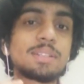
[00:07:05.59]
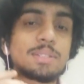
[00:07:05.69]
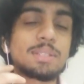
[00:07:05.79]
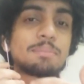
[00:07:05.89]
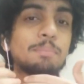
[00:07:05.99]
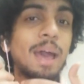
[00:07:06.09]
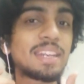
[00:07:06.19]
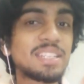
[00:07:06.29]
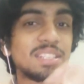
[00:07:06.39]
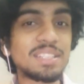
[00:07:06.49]
is
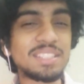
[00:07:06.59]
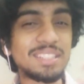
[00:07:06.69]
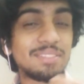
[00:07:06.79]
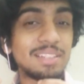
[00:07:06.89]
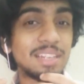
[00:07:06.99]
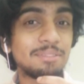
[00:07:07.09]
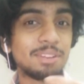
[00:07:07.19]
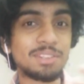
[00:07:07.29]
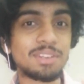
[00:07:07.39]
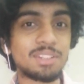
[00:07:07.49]
managing civil
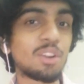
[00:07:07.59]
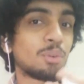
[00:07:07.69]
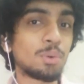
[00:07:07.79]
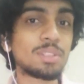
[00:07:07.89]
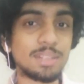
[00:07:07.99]
infrastructure roads,